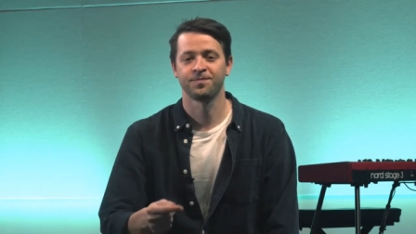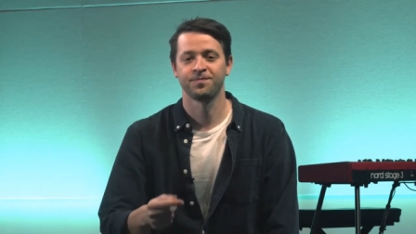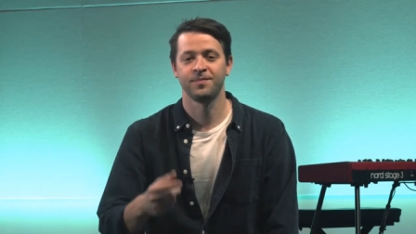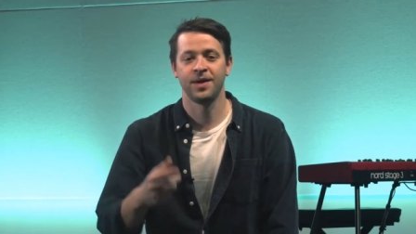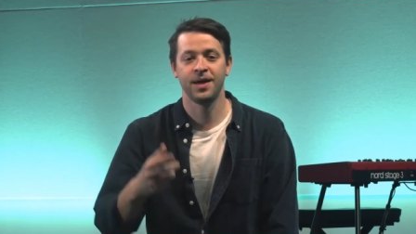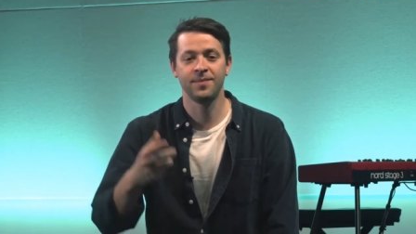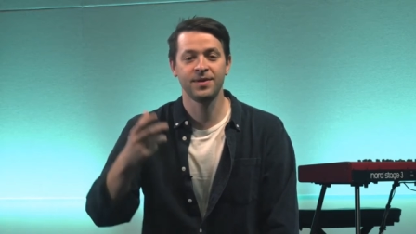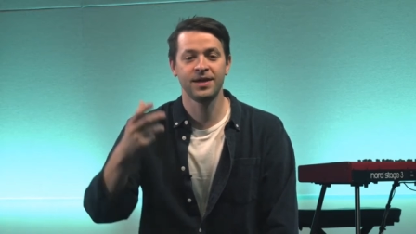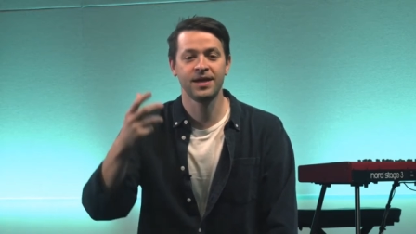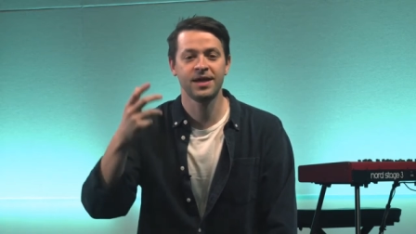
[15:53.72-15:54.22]

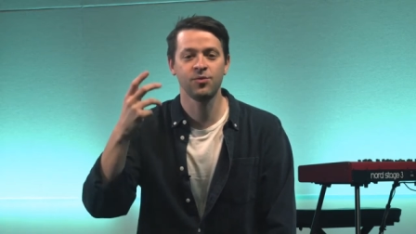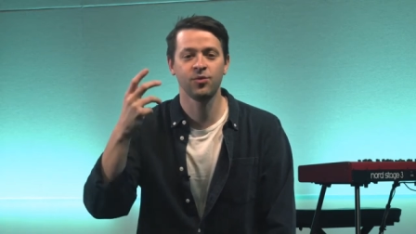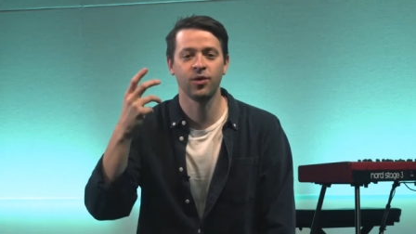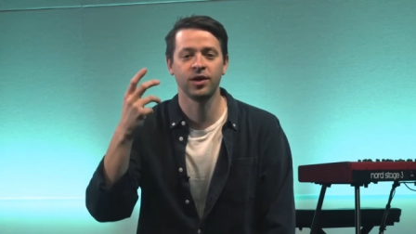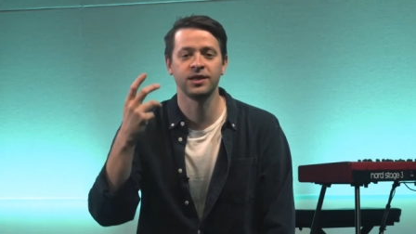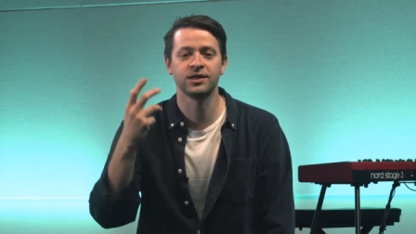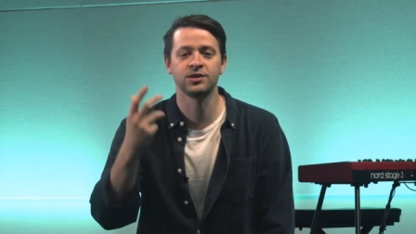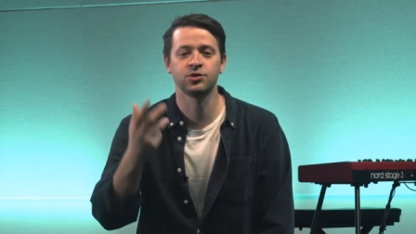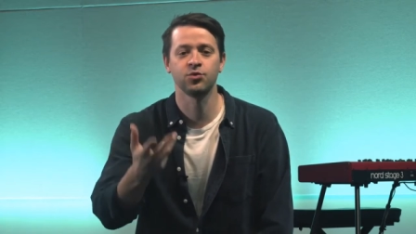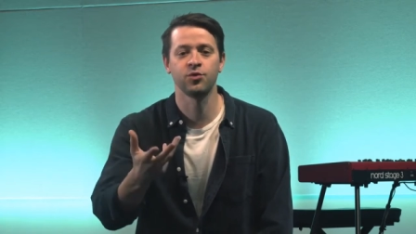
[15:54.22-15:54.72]
Maybe he
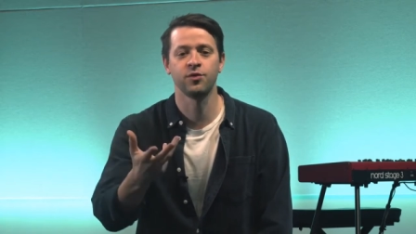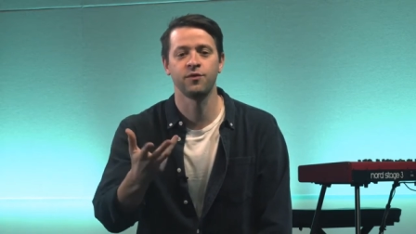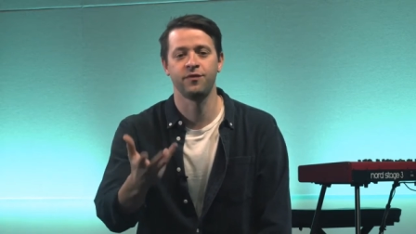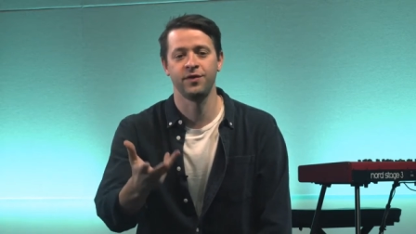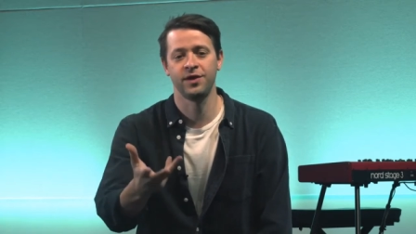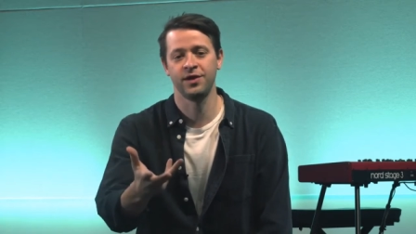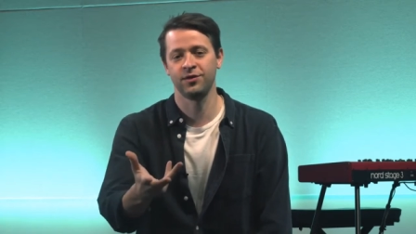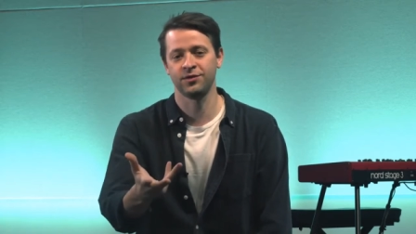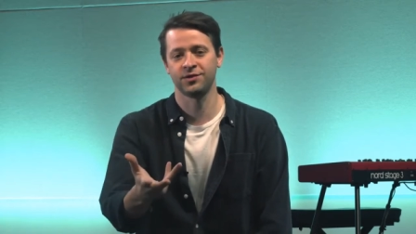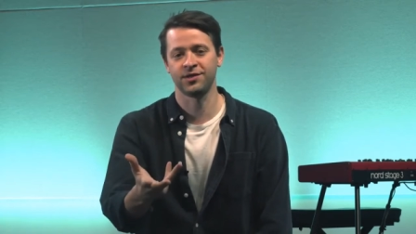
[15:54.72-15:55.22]
wanted to
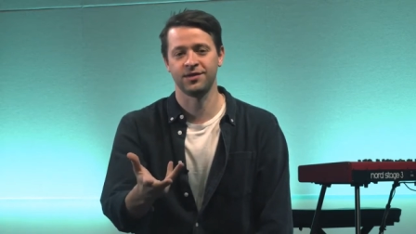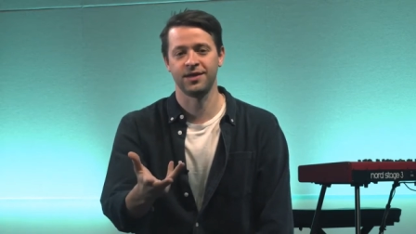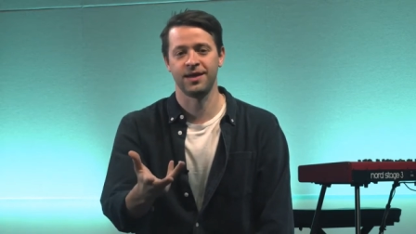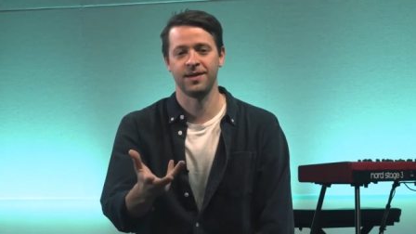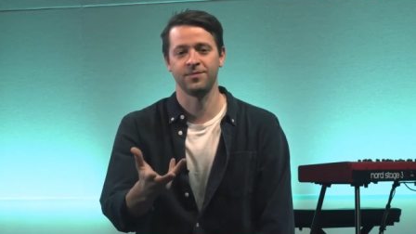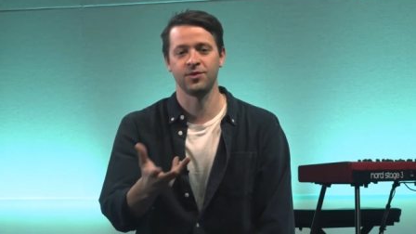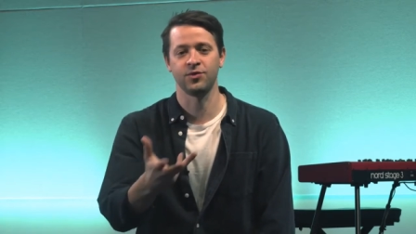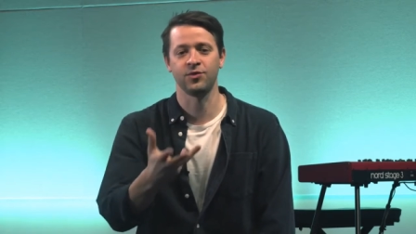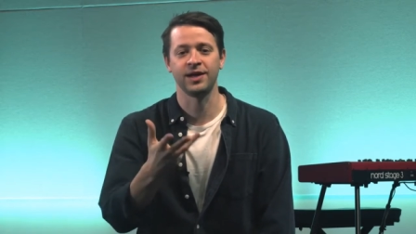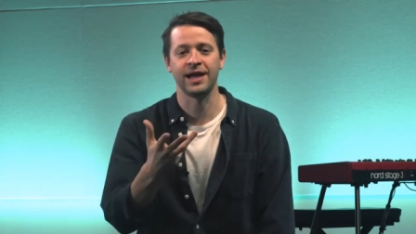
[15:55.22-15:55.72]
reveal to
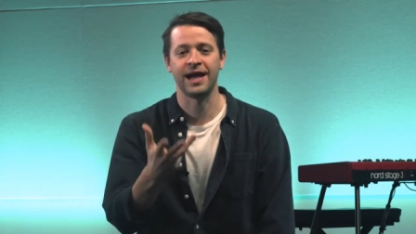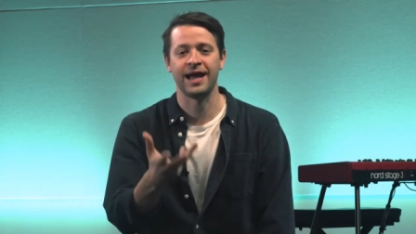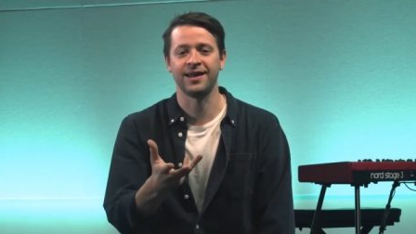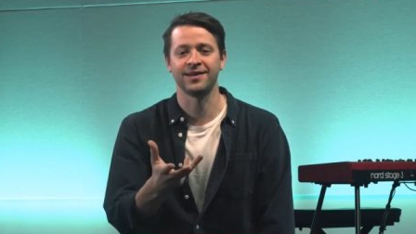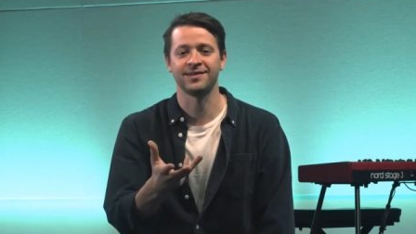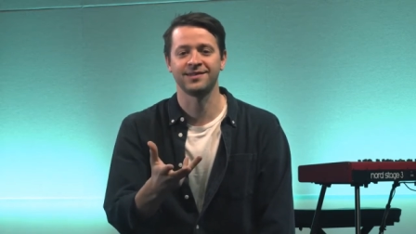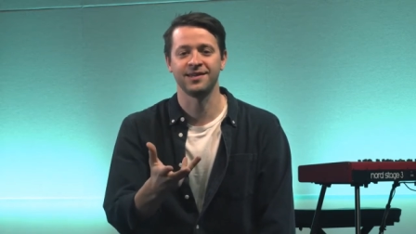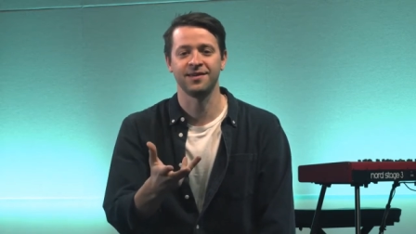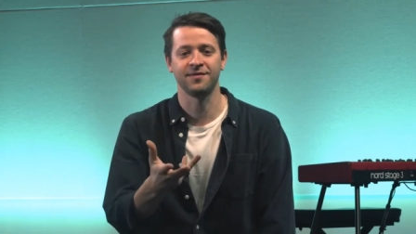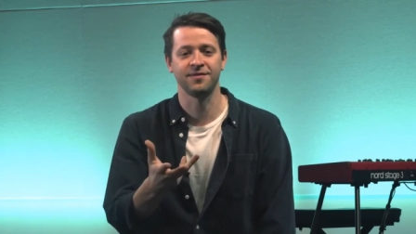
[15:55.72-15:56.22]
them the
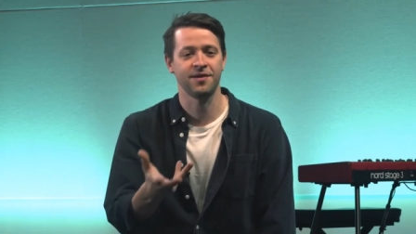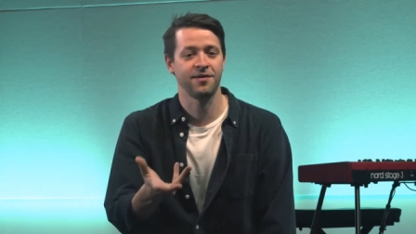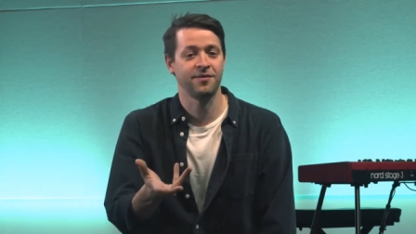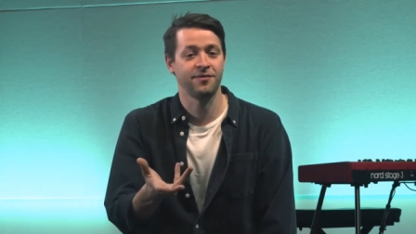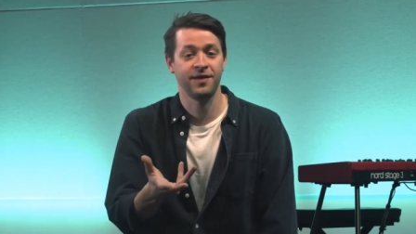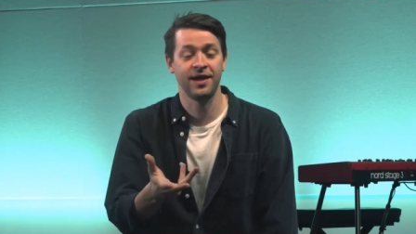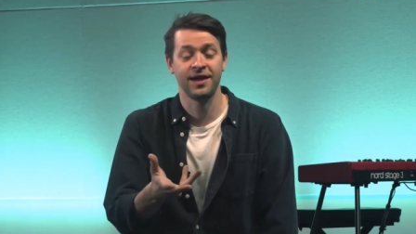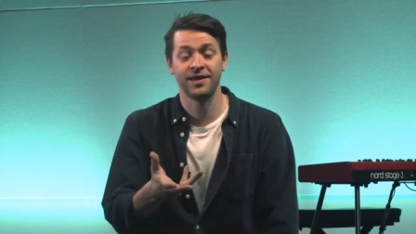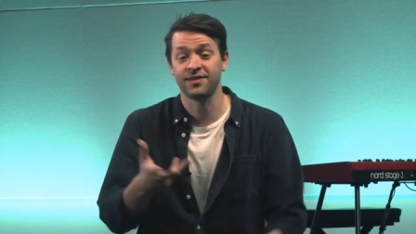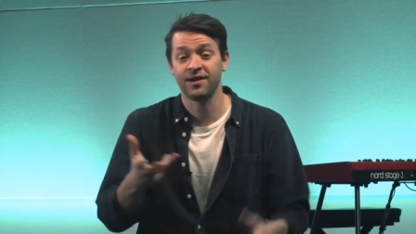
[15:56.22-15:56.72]
reality of their
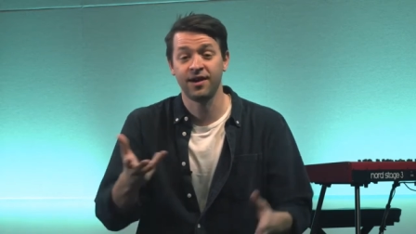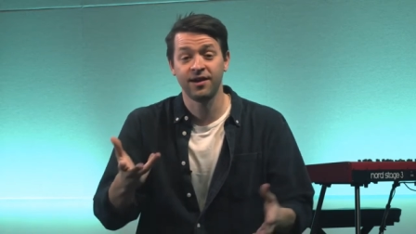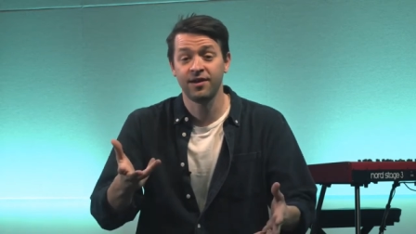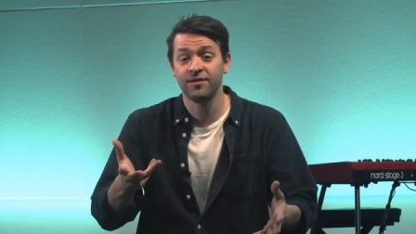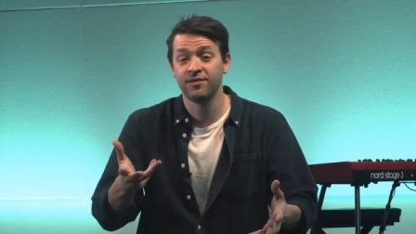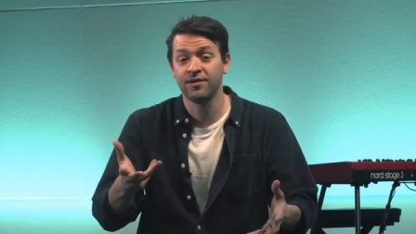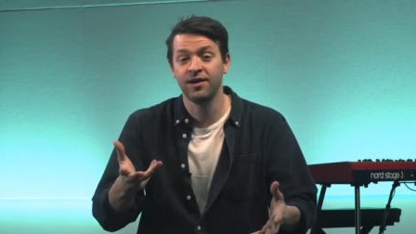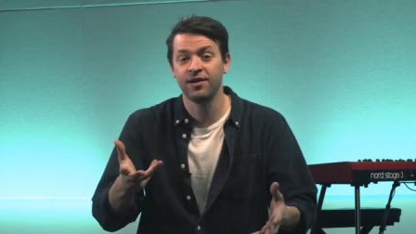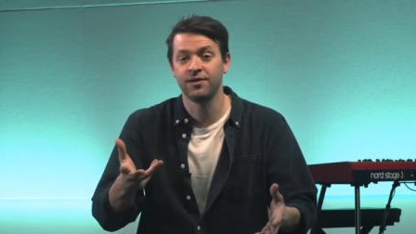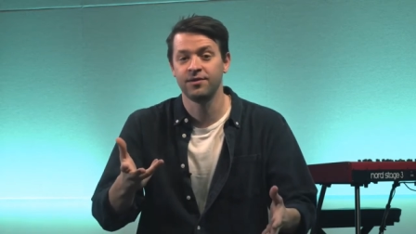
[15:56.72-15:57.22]
faith. I
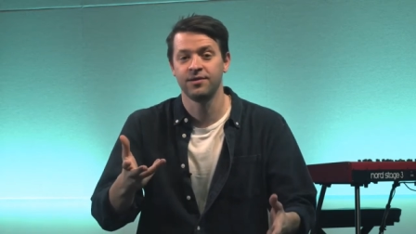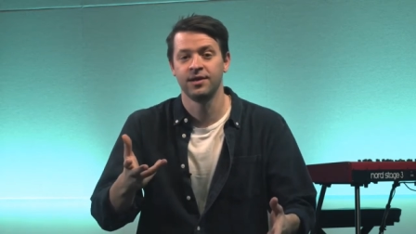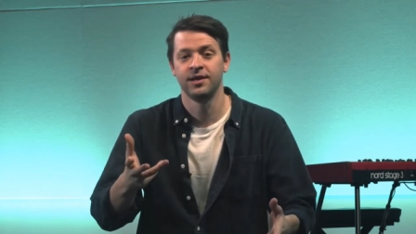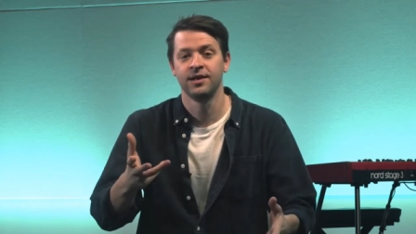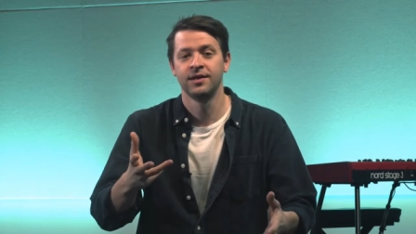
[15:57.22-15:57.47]
don't know.